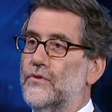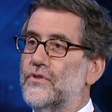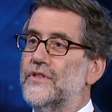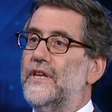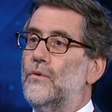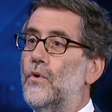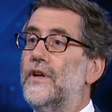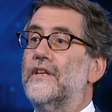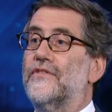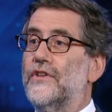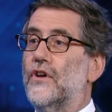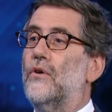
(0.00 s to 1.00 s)
to see what
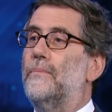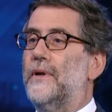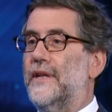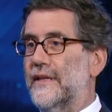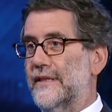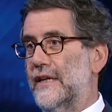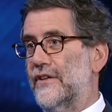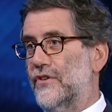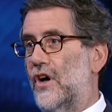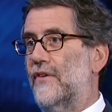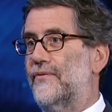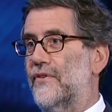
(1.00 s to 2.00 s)
is the opening that he's
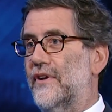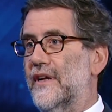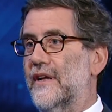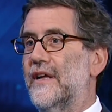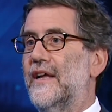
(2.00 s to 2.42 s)
offering.